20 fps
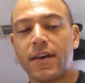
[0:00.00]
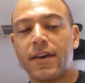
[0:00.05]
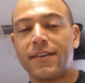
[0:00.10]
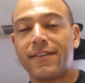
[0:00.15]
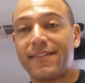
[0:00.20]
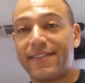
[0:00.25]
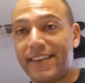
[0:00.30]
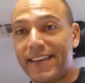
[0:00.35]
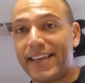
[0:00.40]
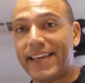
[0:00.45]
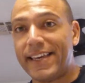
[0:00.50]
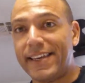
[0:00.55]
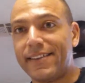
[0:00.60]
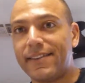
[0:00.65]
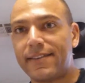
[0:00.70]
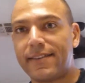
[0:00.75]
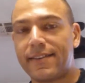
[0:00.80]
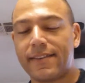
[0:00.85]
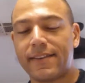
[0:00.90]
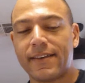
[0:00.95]

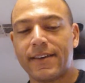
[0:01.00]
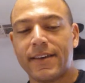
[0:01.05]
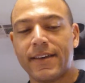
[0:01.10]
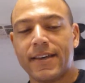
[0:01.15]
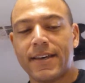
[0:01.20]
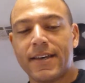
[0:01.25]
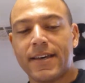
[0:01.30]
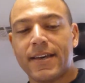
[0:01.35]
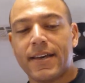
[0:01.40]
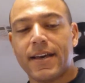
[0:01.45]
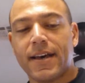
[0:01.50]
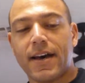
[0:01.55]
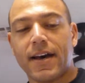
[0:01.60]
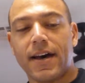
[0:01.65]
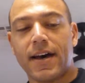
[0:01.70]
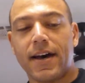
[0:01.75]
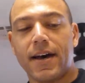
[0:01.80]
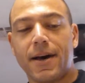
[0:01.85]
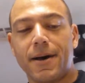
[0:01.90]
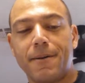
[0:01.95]
seeds,
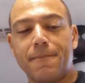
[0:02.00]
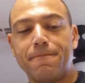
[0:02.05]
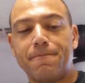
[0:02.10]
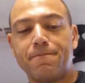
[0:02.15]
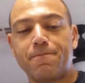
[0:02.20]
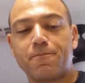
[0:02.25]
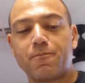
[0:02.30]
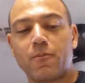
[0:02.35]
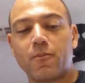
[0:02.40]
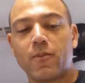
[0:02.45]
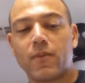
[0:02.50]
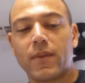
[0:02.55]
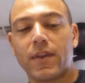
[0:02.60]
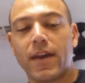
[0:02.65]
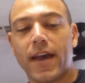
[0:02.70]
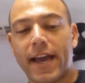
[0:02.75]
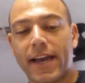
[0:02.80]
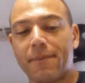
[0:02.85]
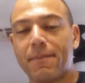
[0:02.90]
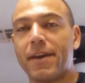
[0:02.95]

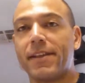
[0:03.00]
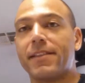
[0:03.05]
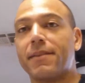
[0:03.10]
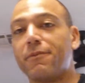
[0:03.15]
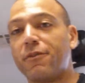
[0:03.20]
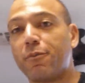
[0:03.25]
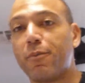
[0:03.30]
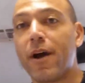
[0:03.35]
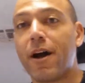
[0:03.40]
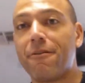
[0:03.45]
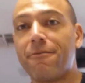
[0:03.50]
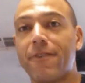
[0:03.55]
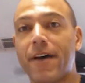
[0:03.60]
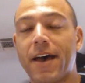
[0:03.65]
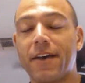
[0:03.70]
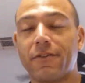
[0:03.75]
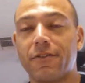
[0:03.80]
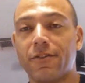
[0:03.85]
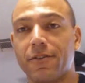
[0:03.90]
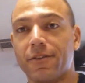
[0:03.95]
I can make them sprout
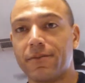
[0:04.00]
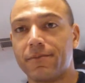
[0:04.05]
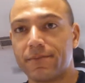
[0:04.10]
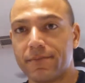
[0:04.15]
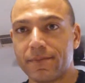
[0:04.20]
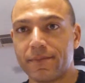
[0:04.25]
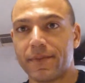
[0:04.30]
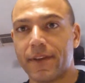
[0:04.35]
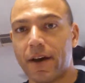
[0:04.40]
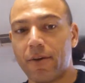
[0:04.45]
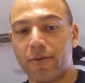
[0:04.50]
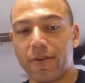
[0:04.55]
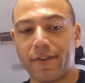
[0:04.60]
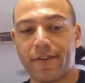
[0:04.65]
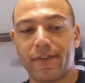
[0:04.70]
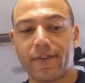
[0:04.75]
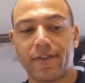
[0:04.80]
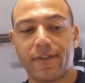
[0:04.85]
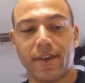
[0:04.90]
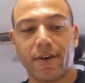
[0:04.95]
faster. That
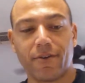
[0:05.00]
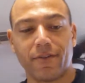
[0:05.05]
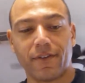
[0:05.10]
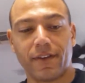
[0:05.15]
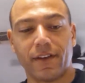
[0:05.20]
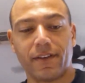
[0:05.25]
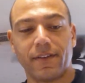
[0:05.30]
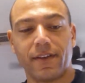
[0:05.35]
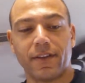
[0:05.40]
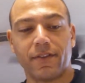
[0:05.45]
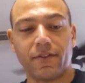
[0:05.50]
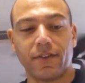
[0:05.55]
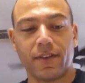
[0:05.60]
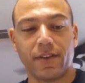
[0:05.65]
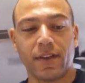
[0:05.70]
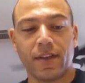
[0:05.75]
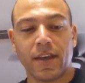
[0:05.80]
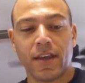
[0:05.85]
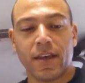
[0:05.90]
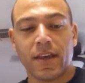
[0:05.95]
was the intention.
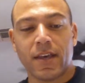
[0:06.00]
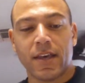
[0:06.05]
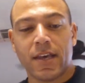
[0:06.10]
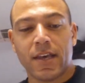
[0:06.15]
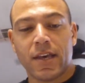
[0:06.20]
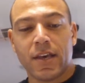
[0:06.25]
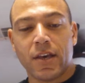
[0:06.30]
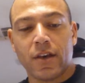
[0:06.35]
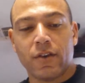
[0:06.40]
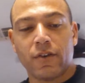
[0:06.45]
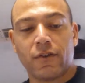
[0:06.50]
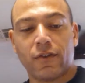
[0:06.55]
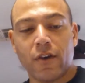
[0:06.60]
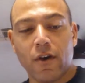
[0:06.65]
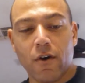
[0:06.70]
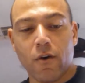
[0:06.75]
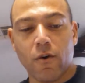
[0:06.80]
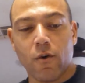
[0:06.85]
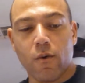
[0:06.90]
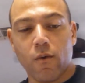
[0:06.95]

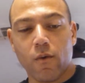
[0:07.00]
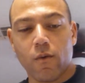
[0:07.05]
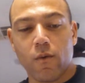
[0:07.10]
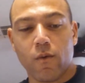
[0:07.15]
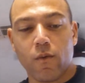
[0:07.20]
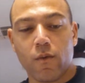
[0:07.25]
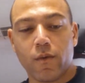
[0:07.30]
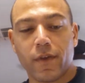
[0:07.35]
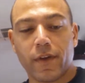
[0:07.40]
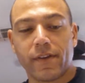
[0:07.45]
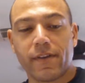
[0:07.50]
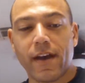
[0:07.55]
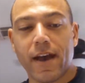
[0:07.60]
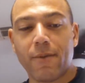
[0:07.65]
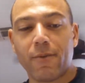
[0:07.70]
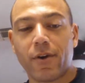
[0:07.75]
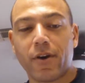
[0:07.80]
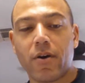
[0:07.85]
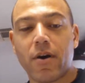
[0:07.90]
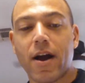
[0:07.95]
So the
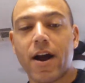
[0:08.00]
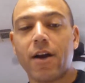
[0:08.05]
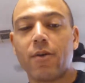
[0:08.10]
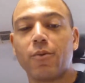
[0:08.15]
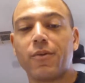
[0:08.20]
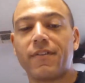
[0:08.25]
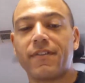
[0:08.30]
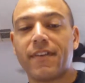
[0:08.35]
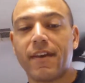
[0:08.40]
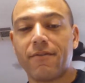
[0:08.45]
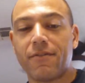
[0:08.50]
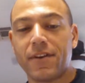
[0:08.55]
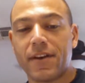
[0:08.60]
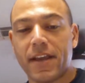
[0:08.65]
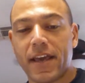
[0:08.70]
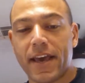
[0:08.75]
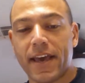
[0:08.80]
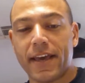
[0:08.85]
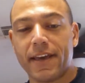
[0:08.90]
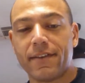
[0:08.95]
time required was 7
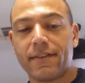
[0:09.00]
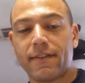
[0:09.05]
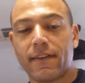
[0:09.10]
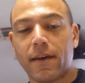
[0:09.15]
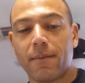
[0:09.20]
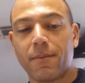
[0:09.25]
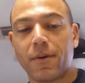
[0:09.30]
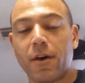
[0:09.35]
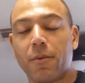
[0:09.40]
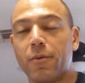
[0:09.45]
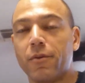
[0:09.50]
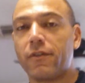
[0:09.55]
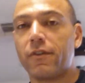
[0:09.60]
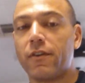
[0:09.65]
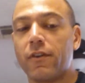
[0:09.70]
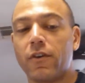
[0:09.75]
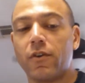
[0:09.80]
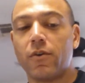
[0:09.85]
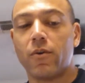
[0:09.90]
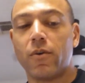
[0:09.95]
days. I'm coming
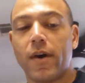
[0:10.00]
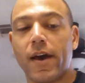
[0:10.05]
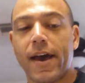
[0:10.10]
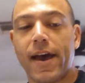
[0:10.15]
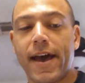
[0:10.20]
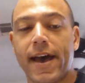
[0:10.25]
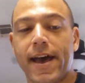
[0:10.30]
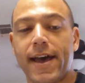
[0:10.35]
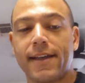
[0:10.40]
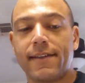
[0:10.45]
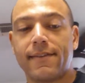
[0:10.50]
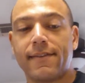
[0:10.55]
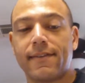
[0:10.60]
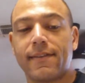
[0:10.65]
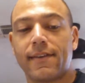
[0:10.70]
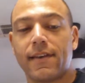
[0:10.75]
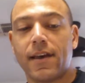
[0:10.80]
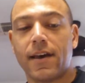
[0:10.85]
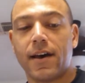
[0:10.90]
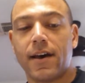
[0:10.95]
to you at
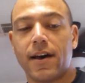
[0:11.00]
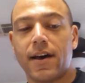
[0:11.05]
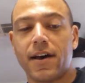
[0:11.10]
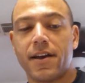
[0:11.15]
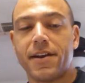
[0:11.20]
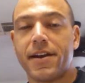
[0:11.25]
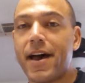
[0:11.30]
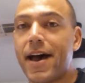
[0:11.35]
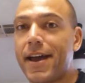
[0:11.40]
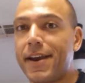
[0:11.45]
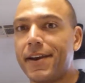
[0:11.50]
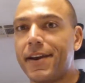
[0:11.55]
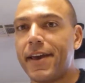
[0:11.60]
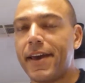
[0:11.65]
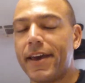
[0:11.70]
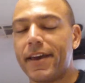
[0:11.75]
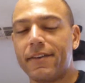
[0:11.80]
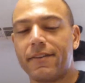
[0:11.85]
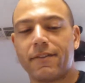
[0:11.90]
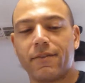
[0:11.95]
9
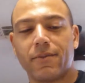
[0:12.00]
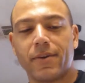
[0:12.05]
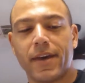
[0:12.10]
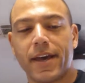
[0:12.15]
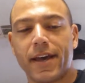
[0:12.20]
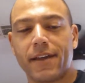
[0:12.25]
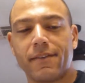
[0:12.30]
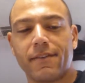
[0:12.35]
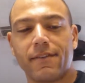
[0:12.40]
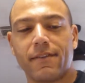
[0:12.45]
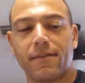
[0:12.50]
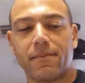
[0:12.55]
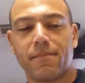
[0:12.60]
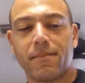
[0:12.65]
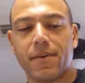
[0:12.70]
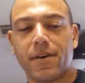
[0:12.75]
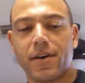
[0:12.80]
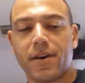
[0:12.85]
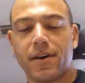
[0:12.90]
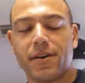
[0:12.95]
days. We had some